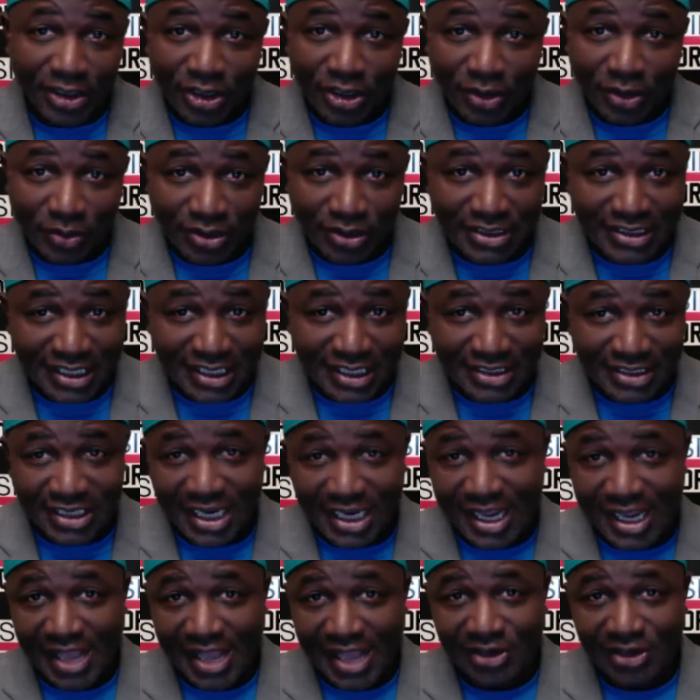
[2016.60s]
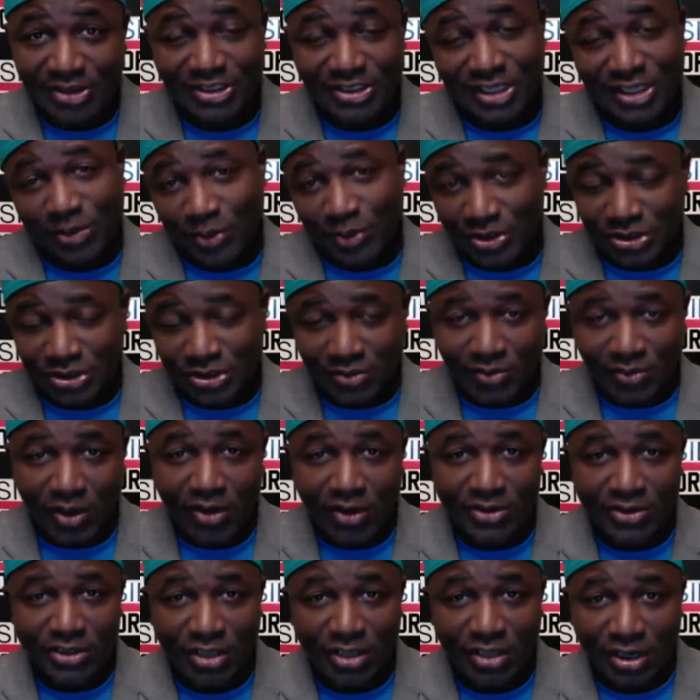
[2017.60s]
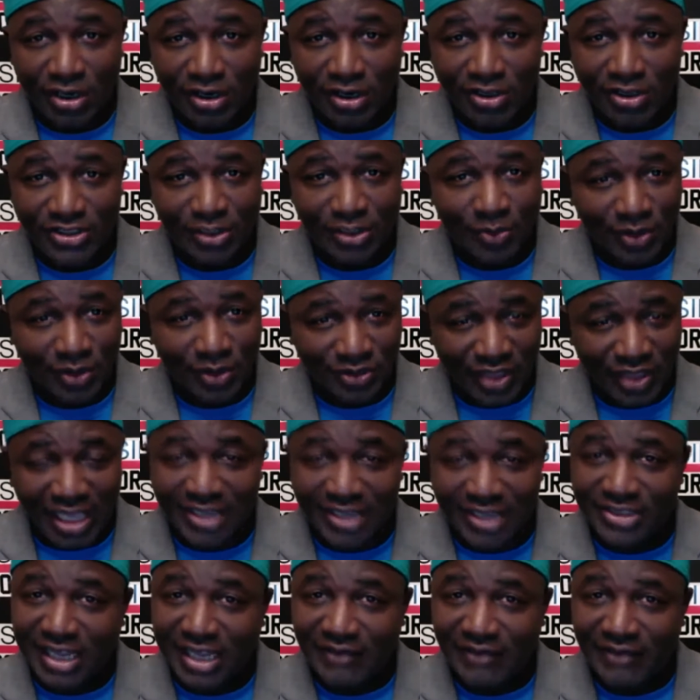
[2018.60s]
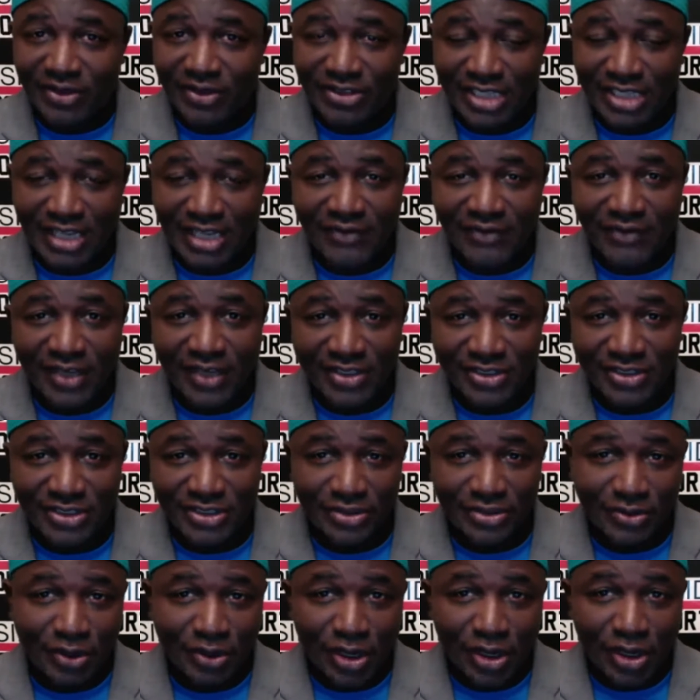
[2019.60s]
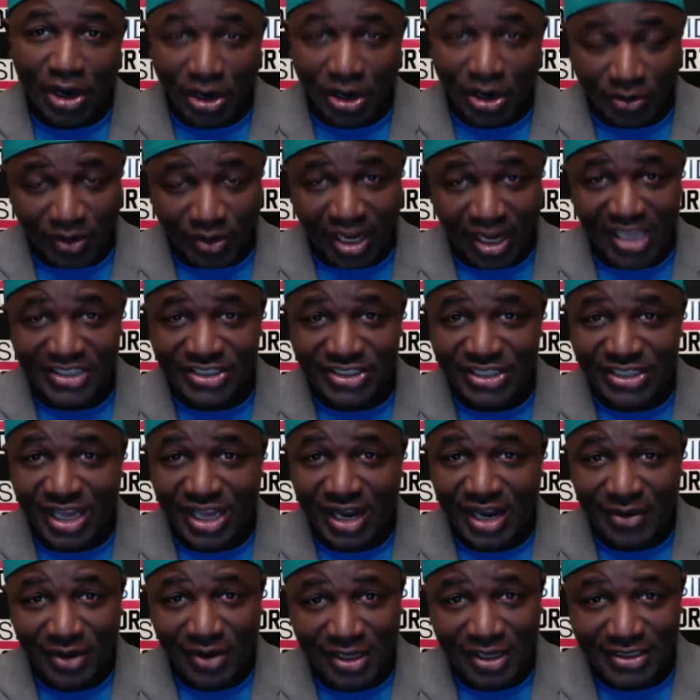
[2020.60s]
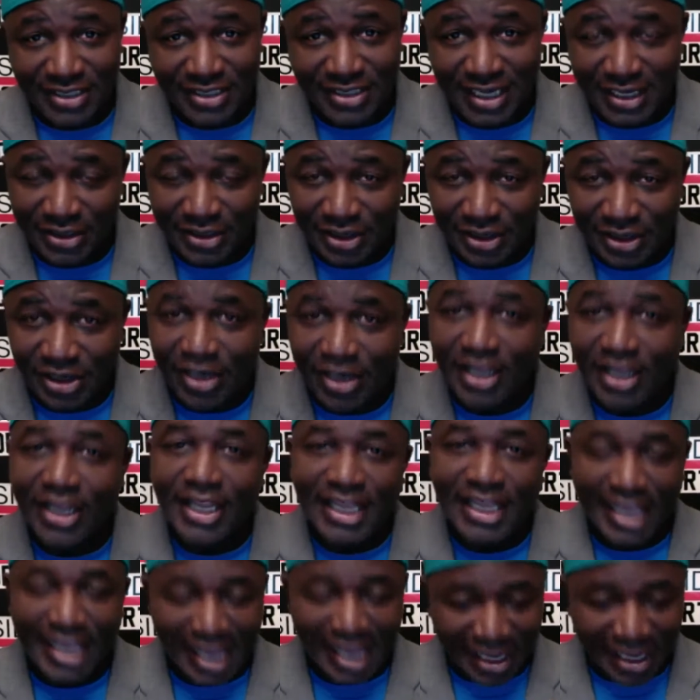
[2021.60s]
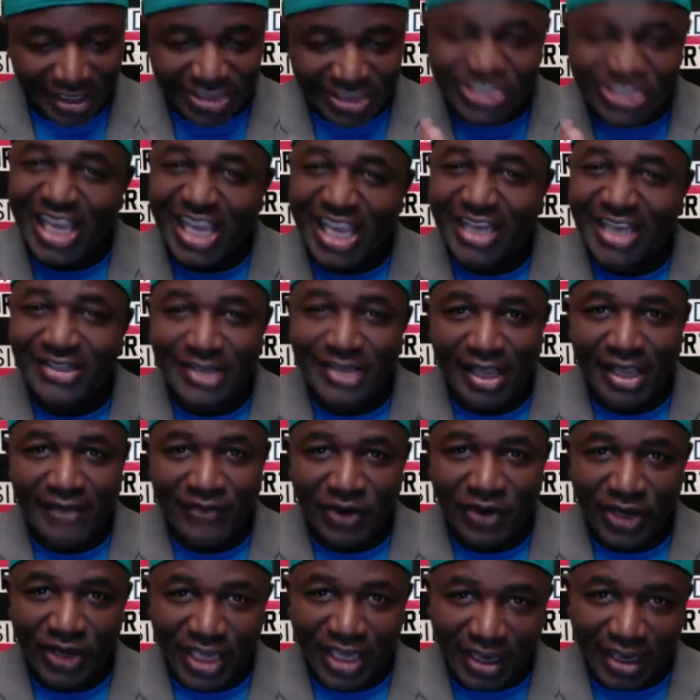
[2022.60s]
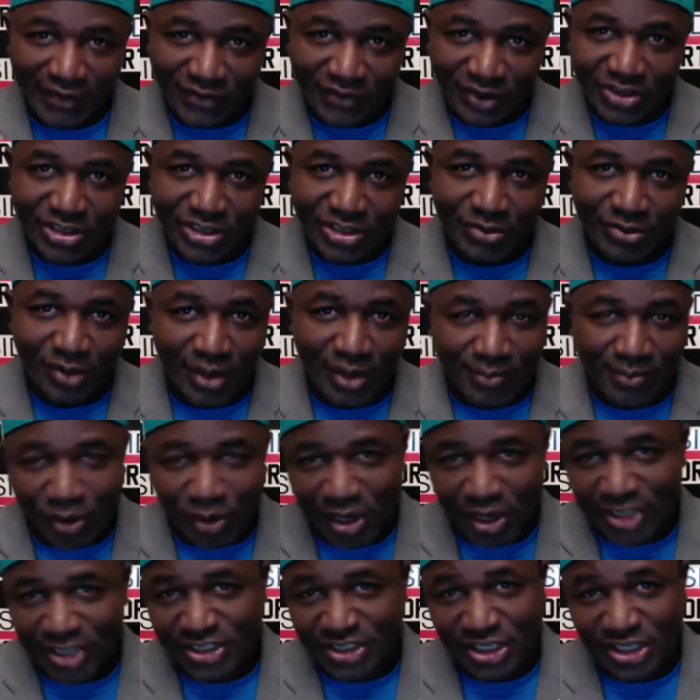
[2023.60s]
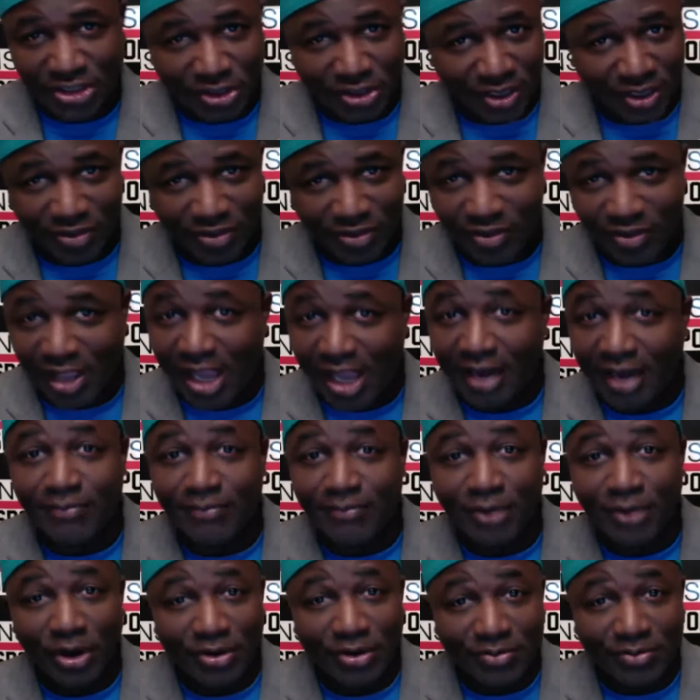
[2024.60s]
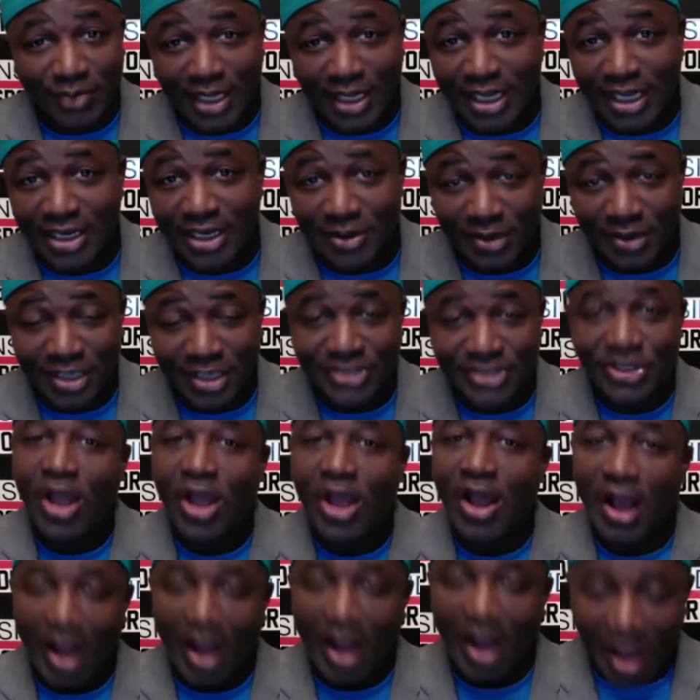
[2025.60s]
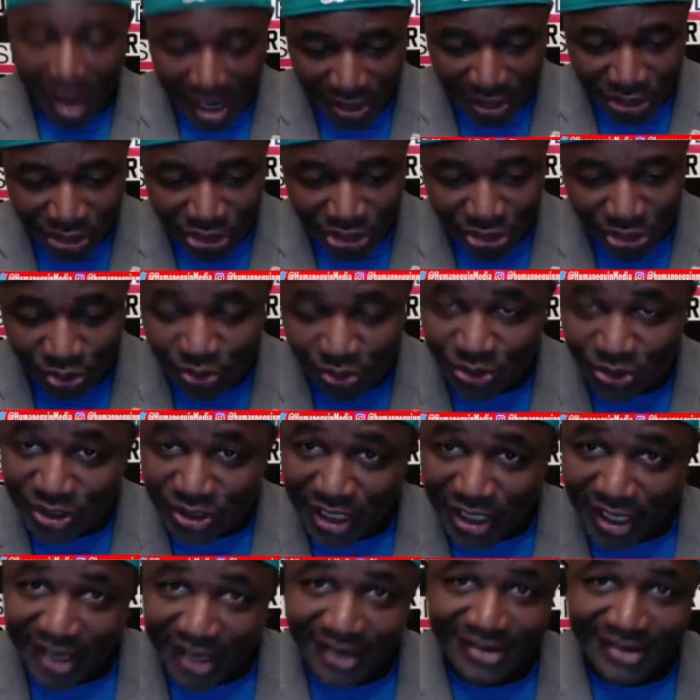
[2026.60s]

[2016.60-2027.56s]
C.J. Anderson, with Jamal Charles, and with that Denver defense to harass Tyrod Taylor. Yeah, take Denver, give those 3 points, and you can thank both me and Chris on Tuesday.